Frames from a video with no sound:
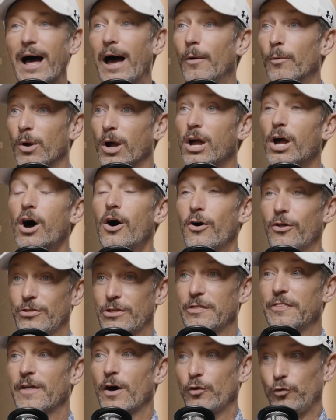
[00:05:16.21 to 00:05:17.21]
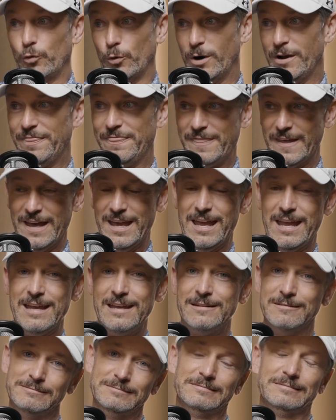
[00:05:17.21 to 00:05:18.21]
I recall that those were a
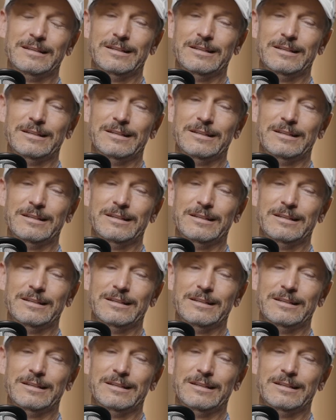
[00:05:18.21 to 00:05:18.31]
thing.